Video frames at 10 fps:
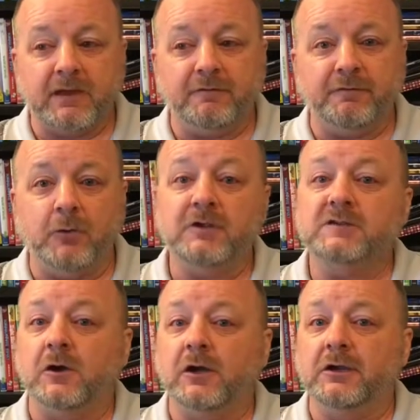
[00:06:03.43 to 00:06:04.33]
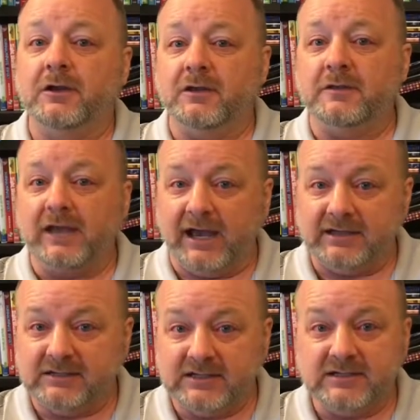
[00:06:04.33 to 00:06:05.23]
focus on the
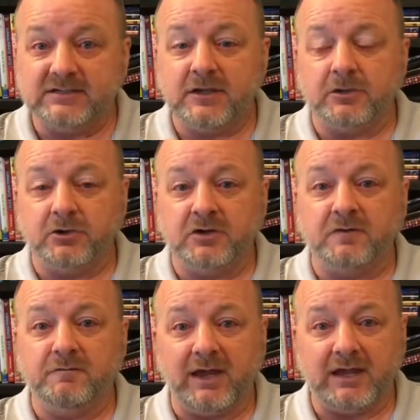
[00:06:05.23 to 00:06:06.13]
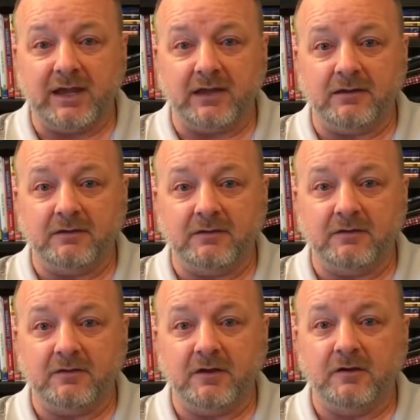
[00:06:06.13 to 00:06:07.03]
ideas that you're conveying.
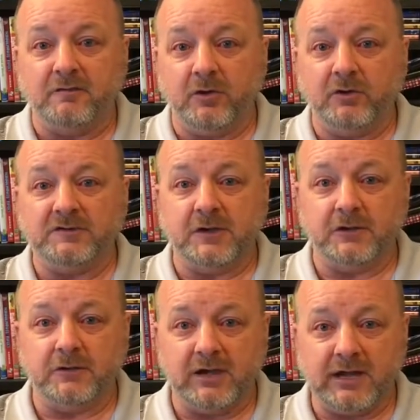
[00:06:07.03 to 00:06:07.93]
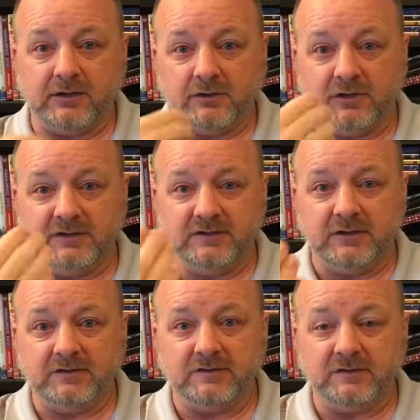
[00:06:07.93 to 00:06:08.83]
Focus on creating good
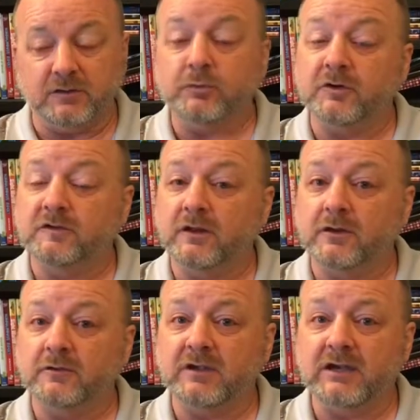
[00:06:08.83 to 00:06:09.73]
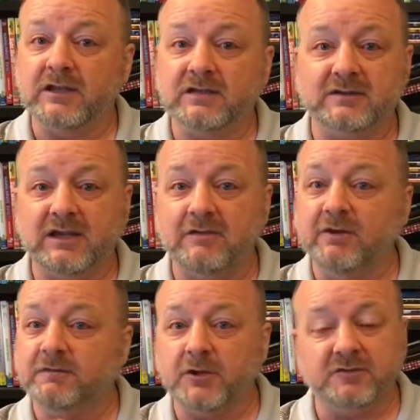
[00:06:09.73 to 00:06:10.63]
sentences to present those ideas, even
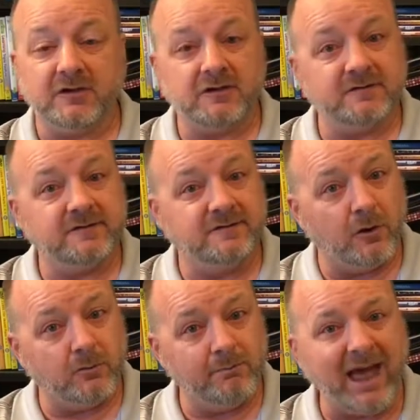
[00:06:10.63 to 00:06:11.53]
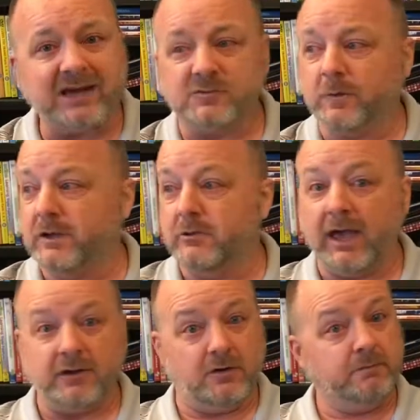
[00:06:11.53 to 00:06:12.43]
if those sentences don't match what you
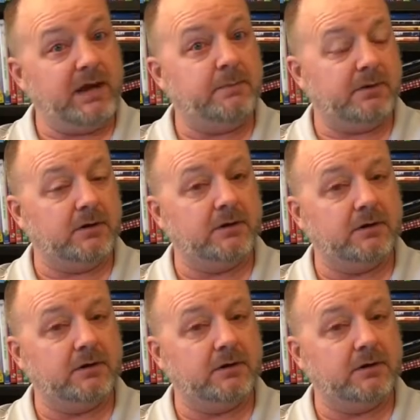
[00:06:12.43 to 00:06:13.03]
had on paper.